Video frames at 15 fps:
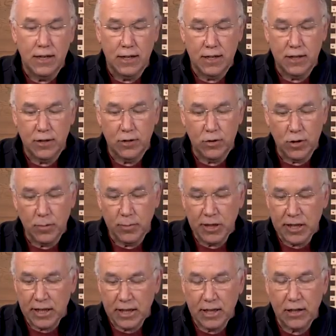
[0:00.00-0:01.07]
Uh,
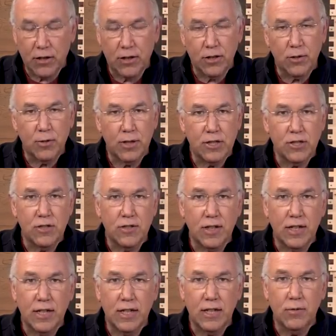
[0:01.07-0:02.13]
normally, I get all the questions
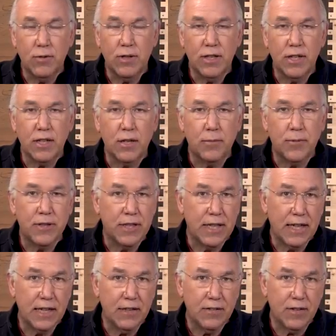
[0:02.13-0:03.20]
I need within a couple
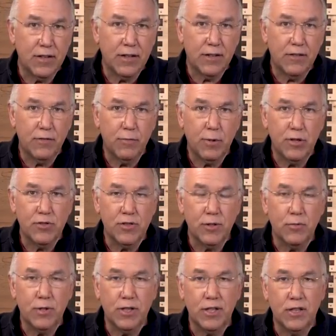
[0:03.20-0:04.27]
days of
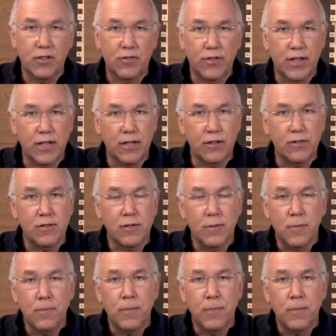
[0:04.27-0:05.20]
posting one of these videos,